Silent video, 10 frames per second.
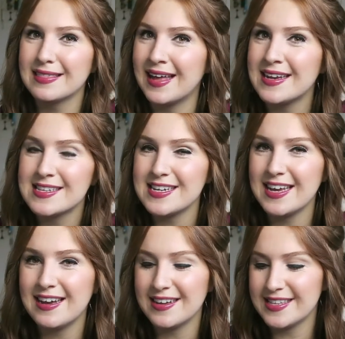last
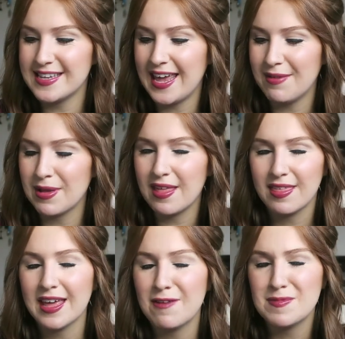year. I'd say I
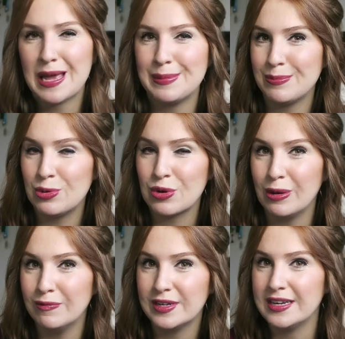think I'm becoming more
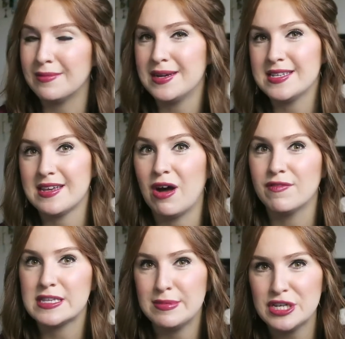confident in
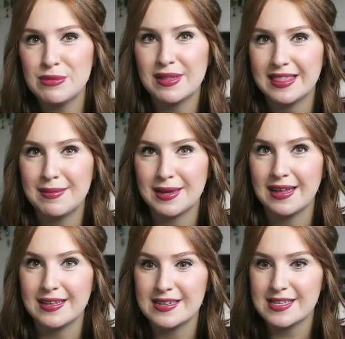myself, especially with lip
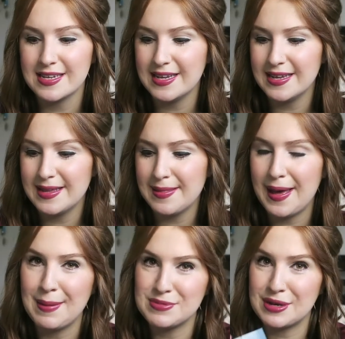colors.
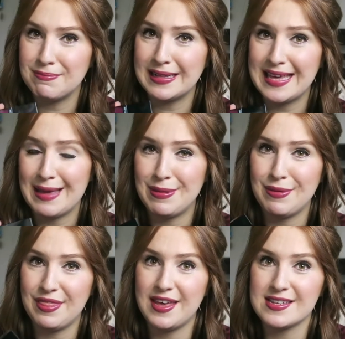So I'm really happy
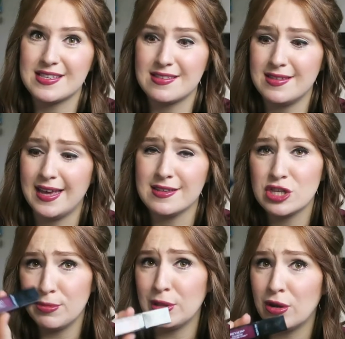with this. Yeah,
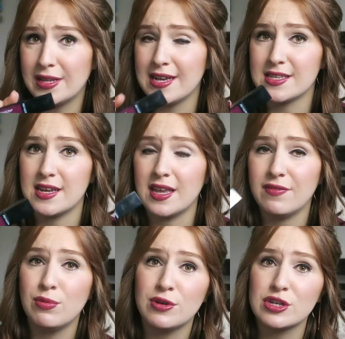super long lasting.
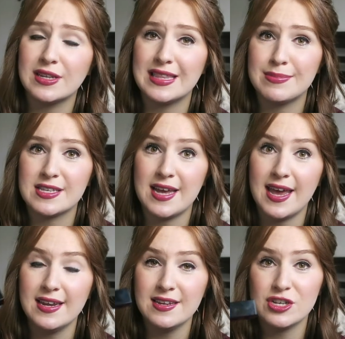If you want a good lip
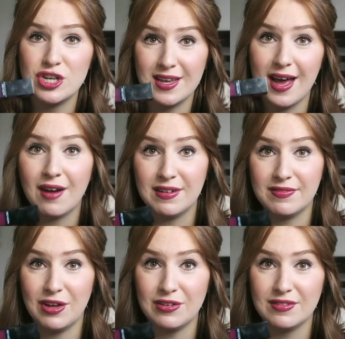stain, check out
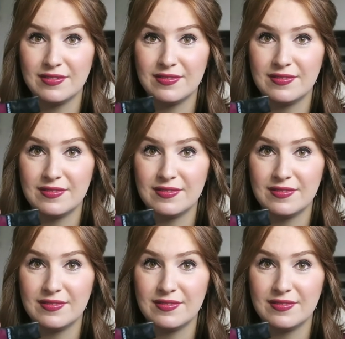Revlon.